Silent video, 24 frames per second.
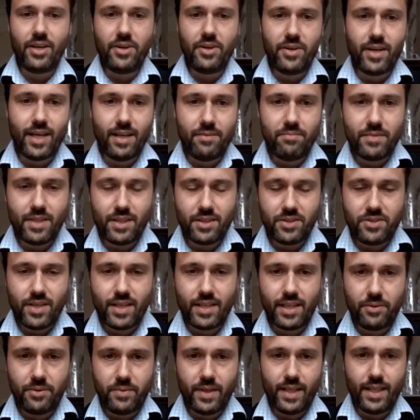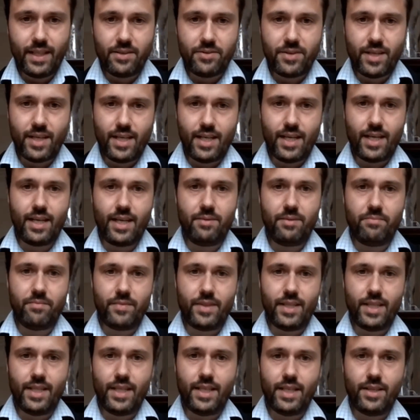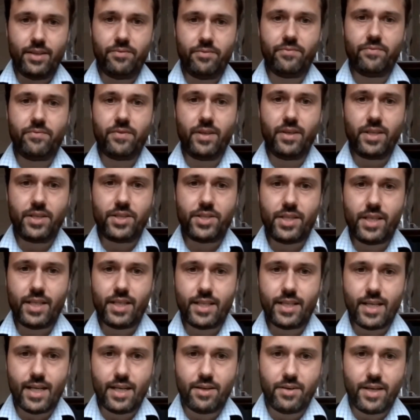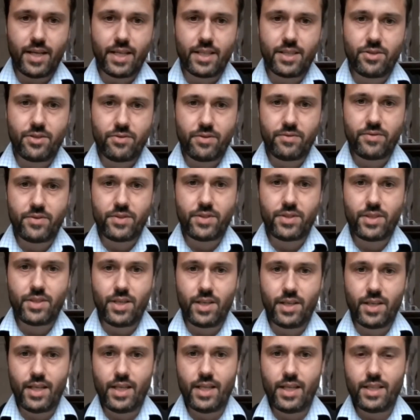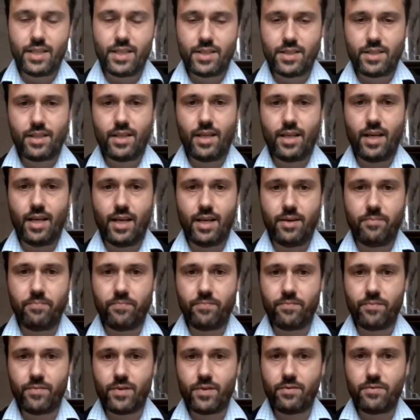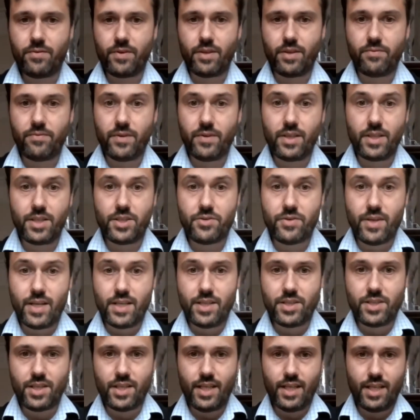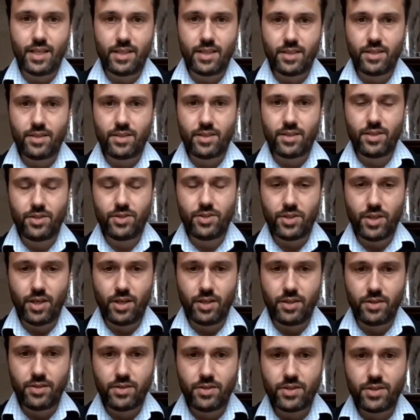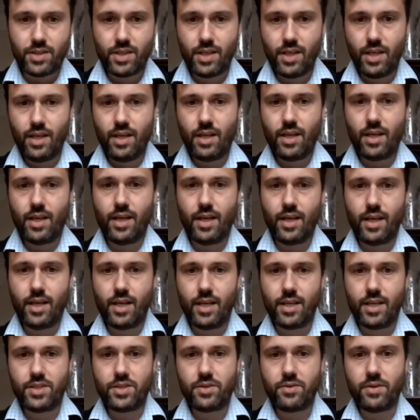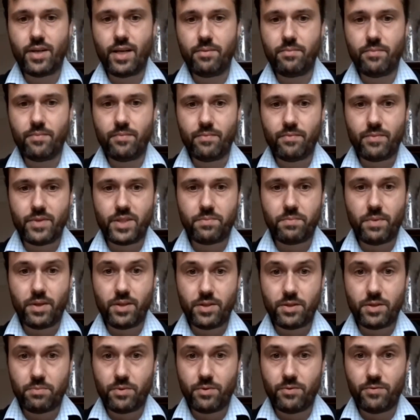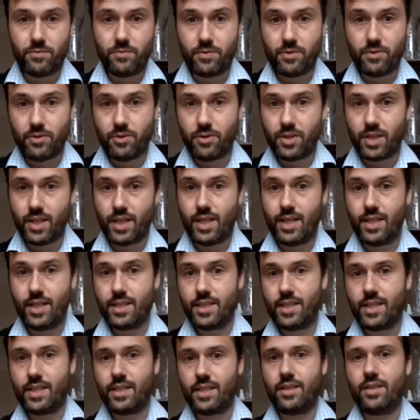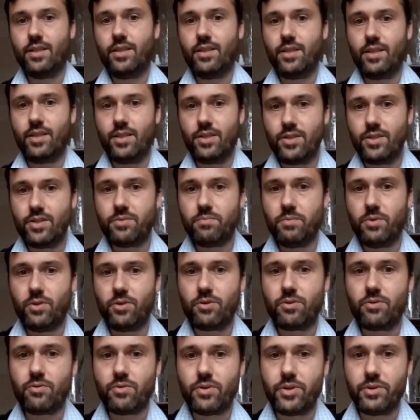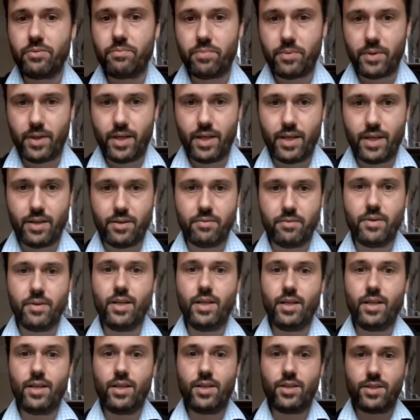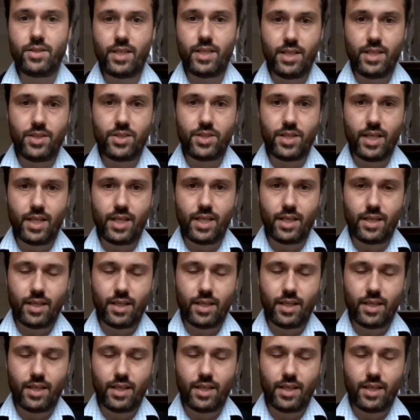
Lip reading: I'm Dr. Andy Wheeler. I'm the first year Director of Studies for the first year engineers at St John's. So I'm responsible for organising the small group teaching